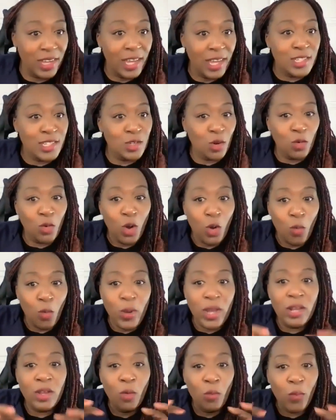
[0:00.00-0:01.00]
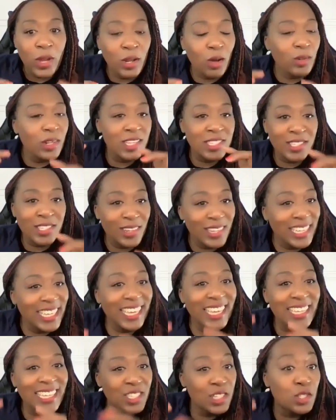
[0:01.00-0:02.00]
So we don't necessarily
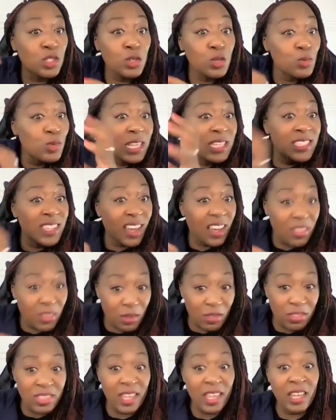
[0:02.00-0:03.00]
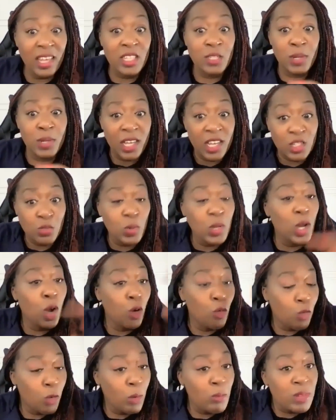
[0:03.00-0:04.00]
get to do these other things because we
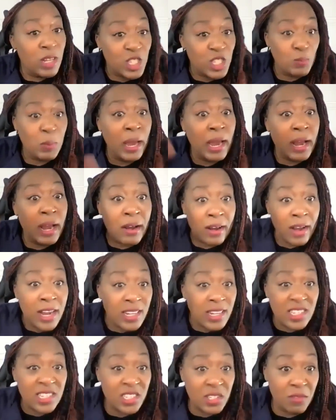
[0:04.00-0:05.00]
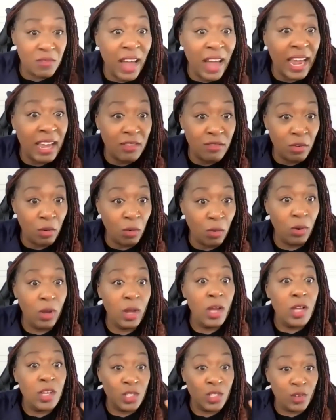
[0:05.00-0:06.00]
go from despair to survival
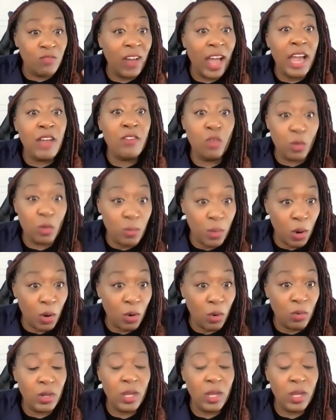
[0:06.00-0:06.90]
mode.